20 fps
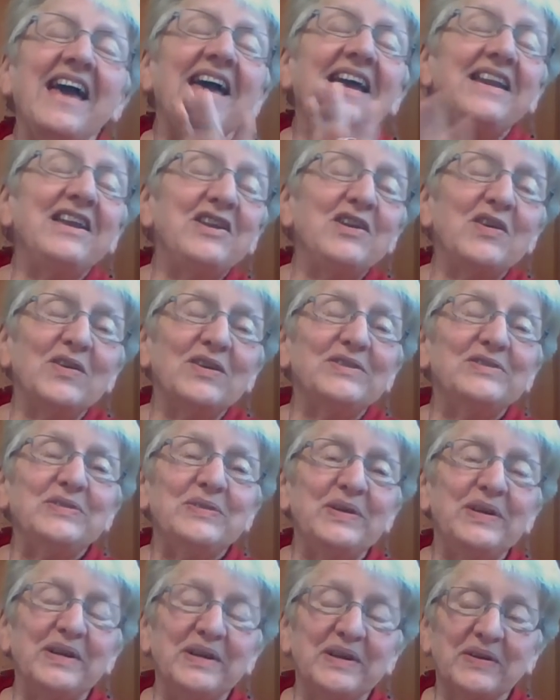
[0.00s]
Any
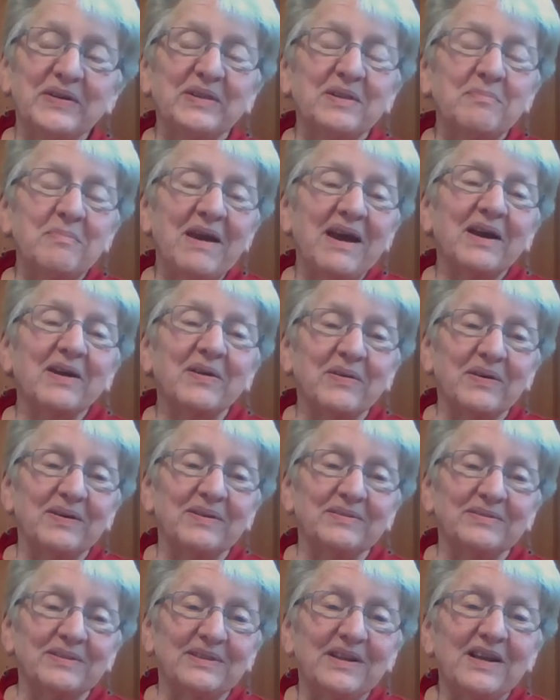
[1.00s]
noise you hear in the
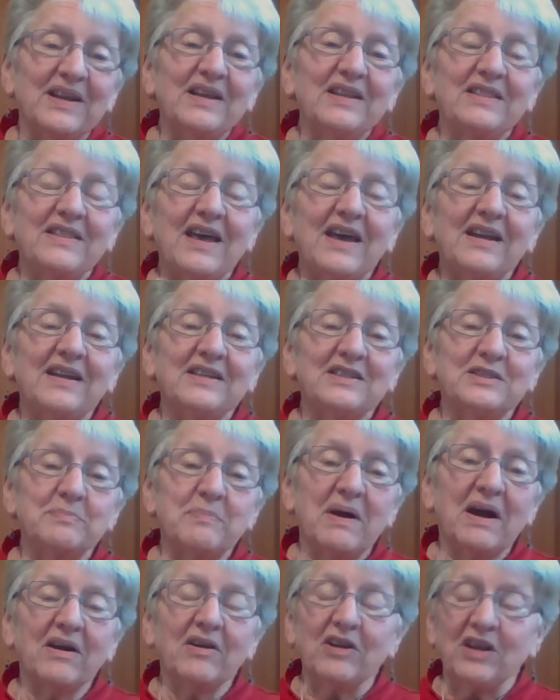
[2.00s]
background, that is
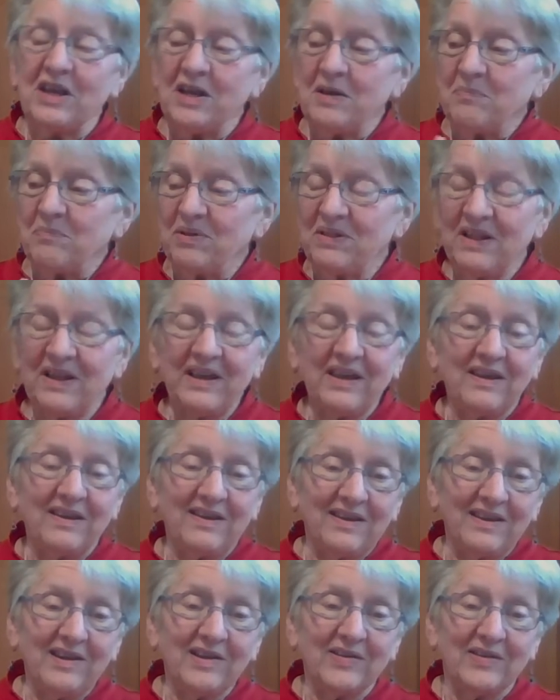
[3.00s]
Barney
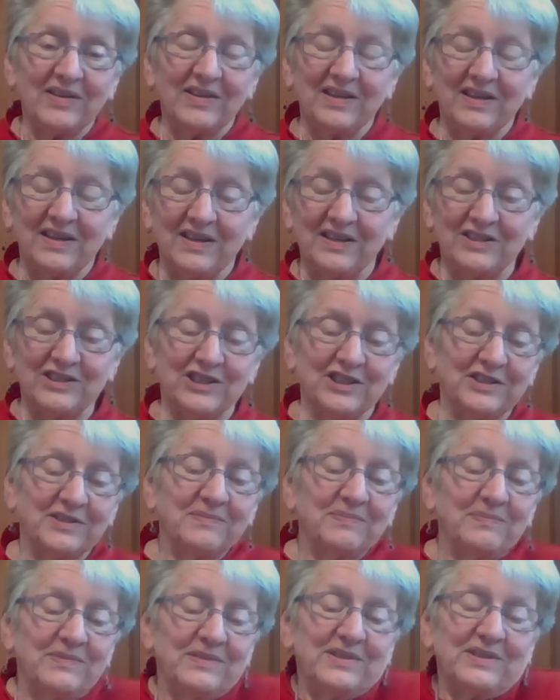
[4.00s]
playing here in the
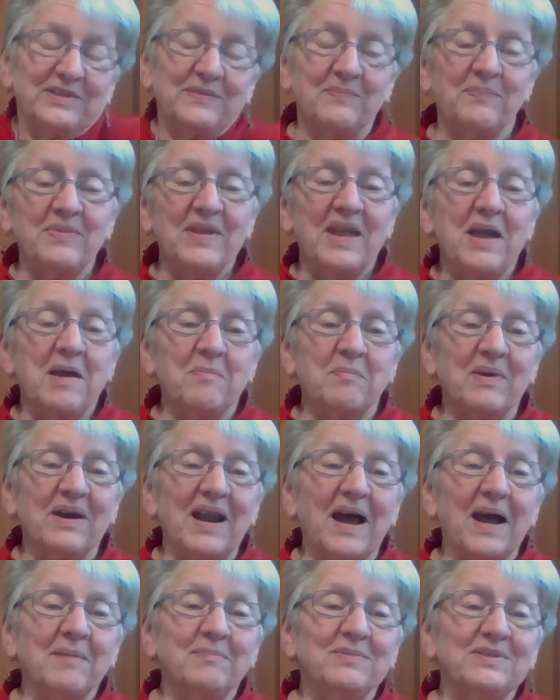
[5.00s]
kitchen.
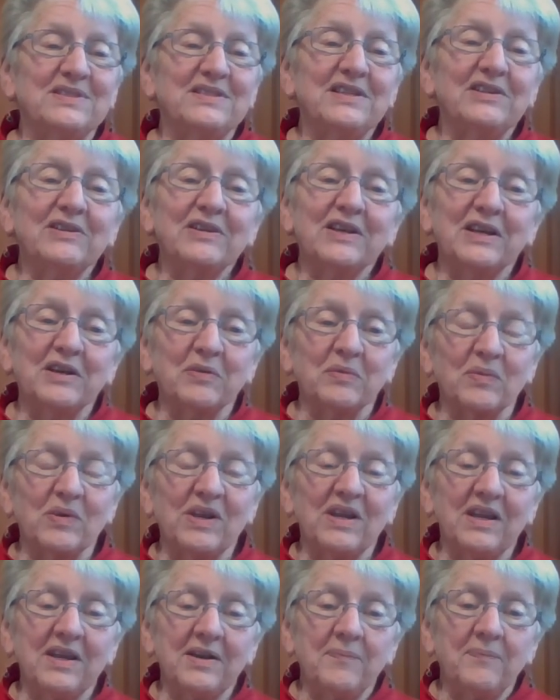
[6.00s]
But I'm still going to
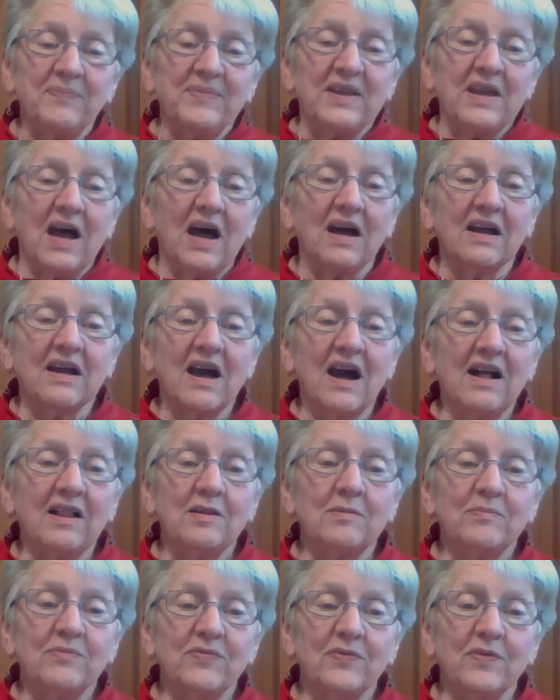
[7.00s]
read a
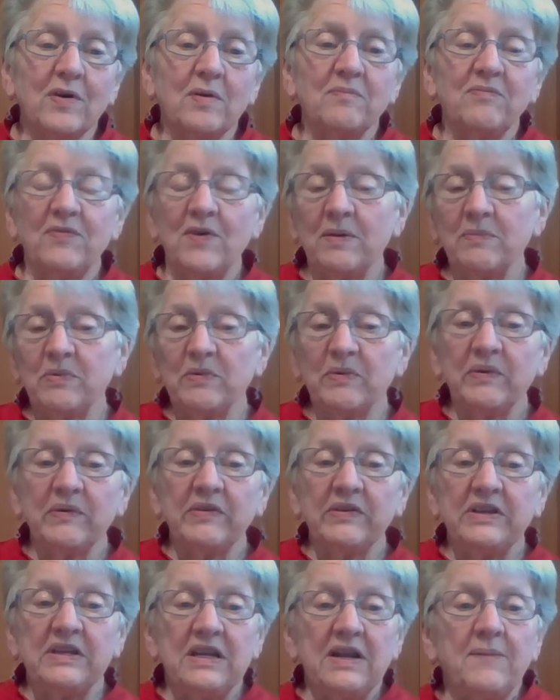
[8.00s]
column from
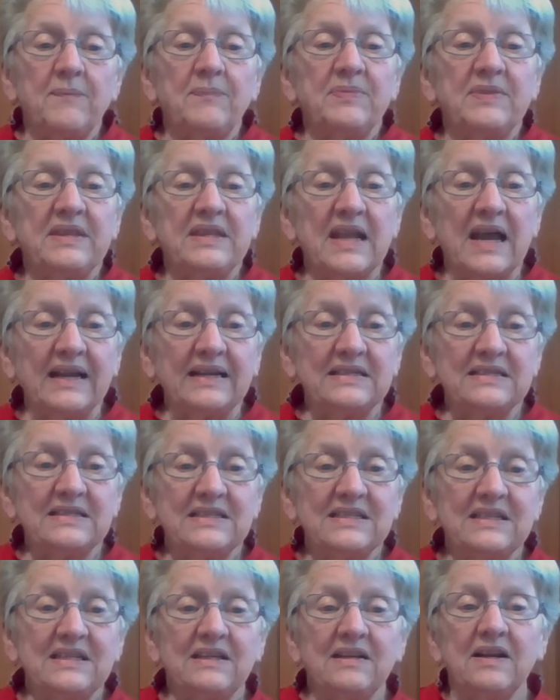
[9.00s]
February
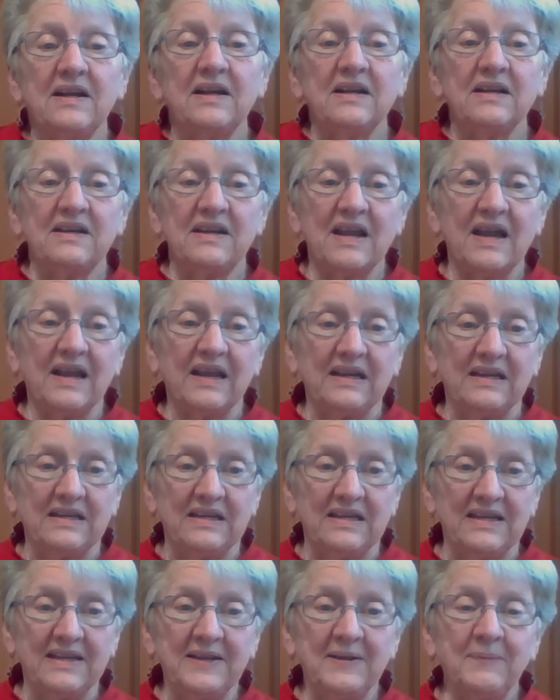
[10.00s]

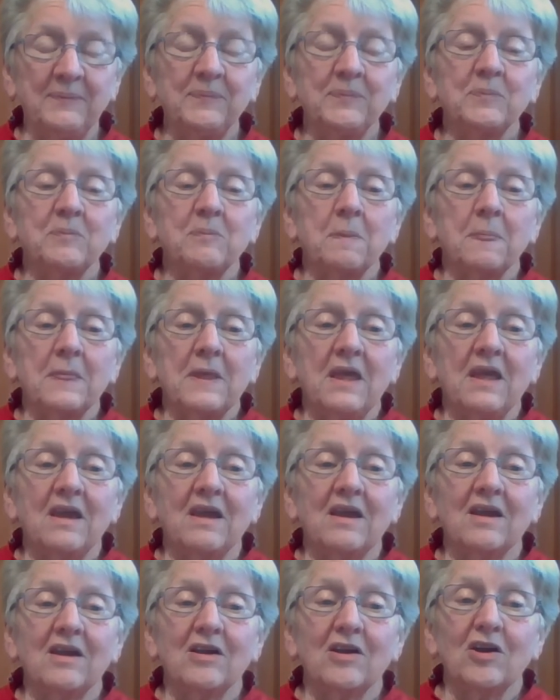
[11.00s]
1990
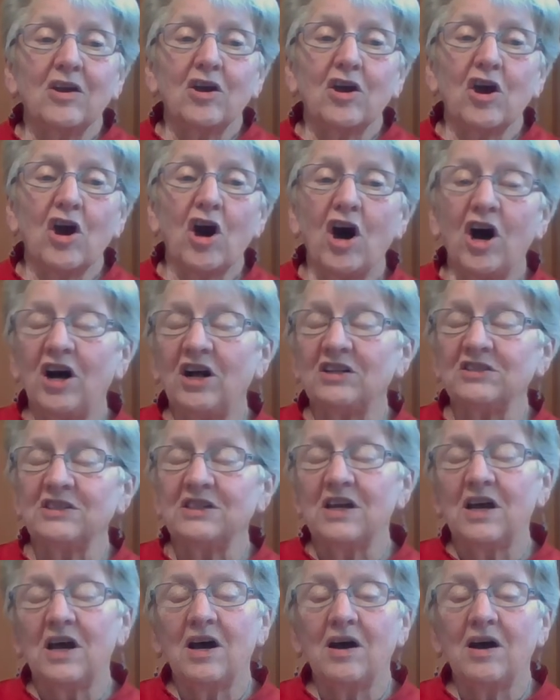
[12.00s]
called